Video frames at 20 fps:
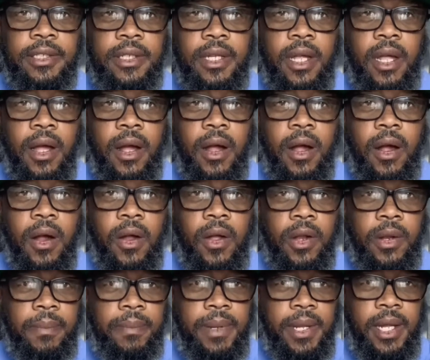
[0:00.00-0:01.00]
are
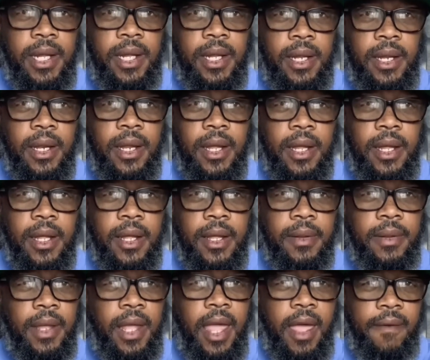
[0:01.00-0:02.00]
going to be
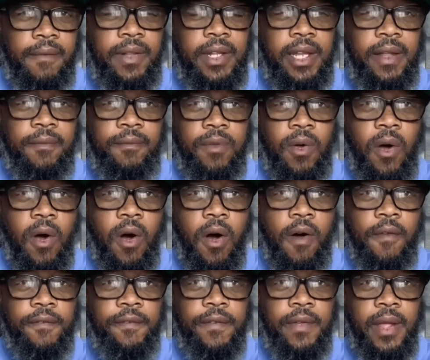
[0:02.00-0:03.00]
heavily
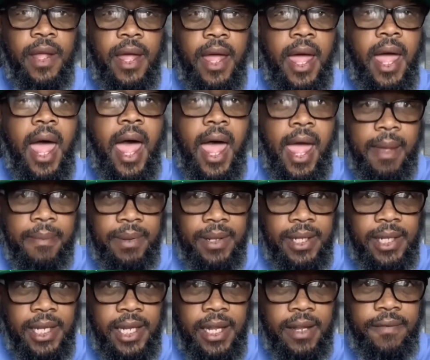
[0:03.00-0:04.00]
involved, I
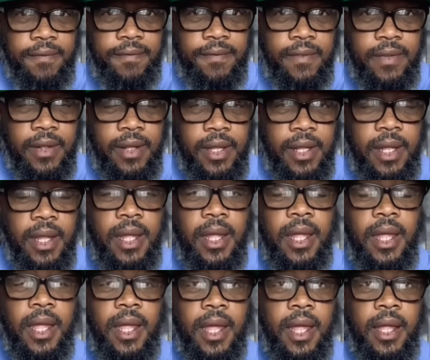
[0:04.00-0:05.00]
believe.
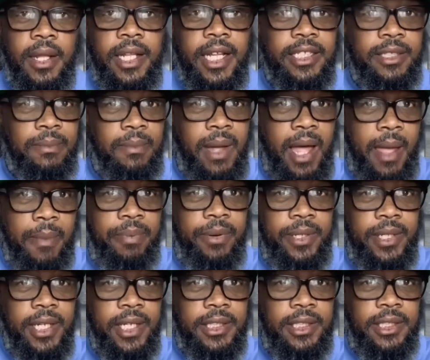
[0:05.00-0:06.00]
That's my
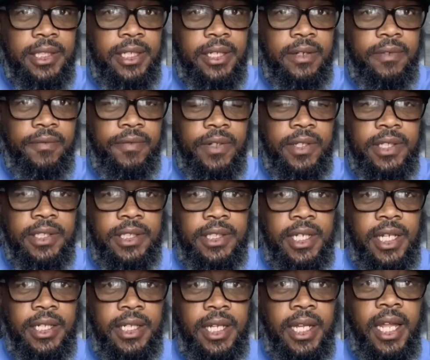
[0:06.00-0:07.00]
prediction for this
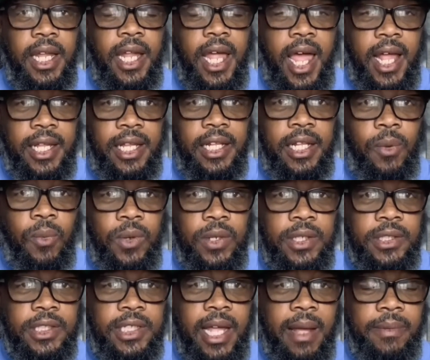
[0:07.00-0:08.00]
Sunday. I think they want to
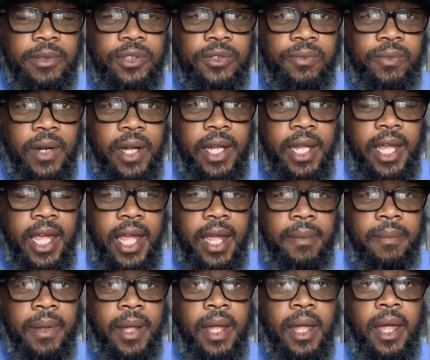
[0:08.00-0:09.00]
establish a run game.
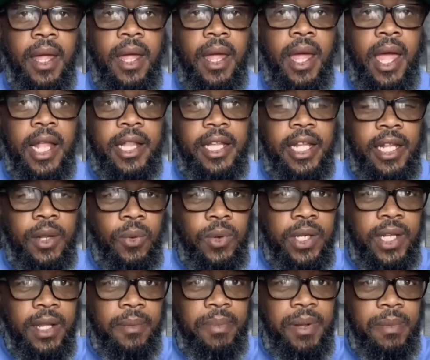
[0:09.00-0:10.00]
I think they want to
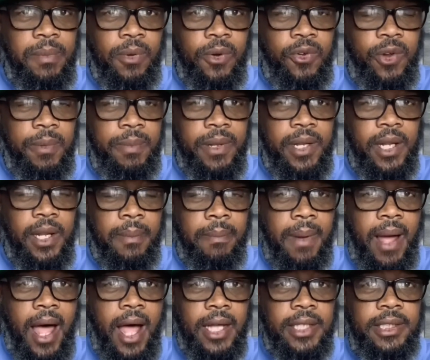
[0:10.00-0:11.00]
get people creeping in the
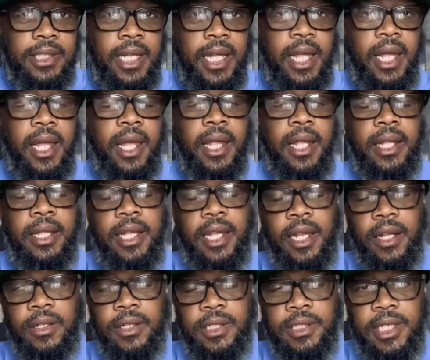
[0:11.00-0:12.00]
box. Then they're
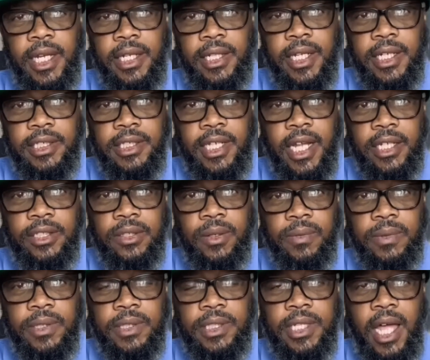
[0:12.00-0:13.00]
going to take their shots over
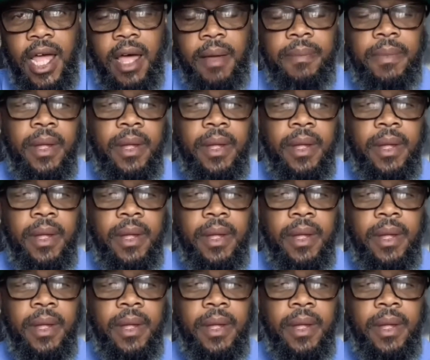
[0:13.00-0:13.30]
the top.